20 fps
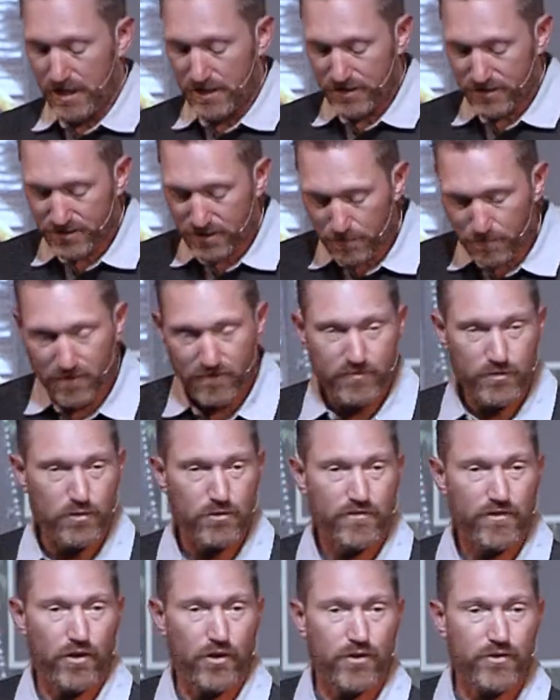some of you
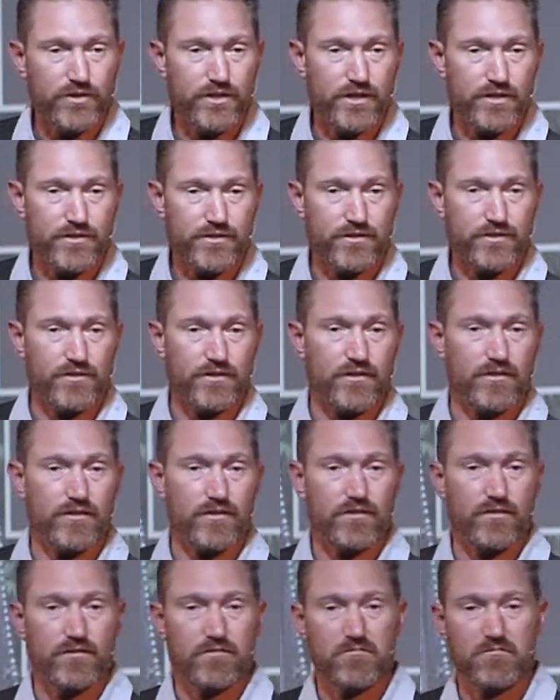have heard this
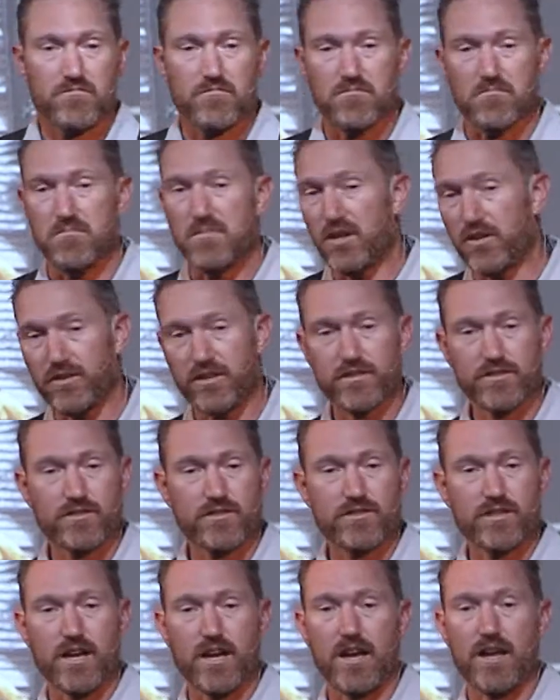millions
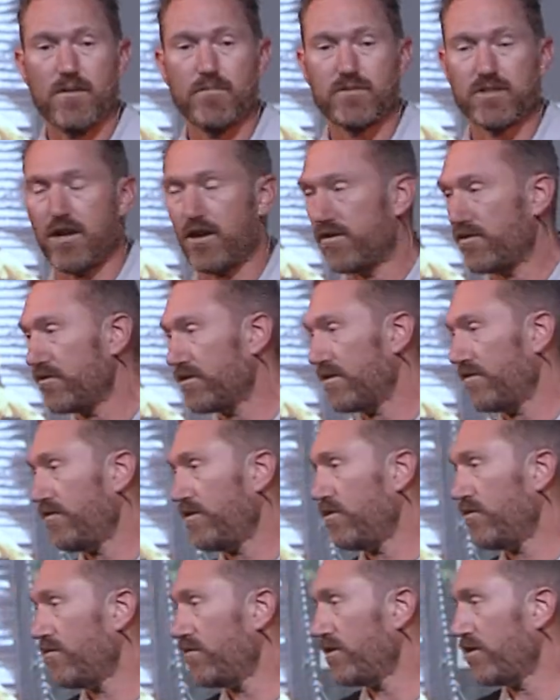of times, others of
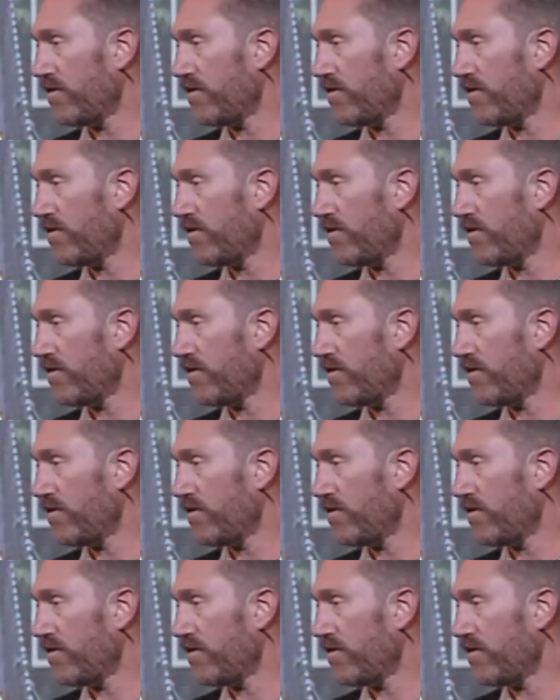you,